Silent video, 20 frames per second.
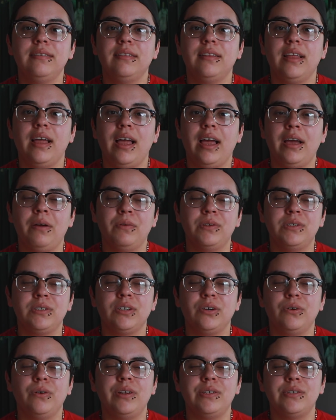that I was
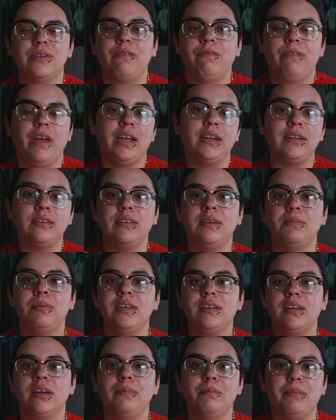going to finally
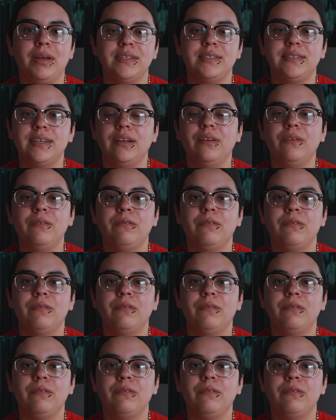become myself,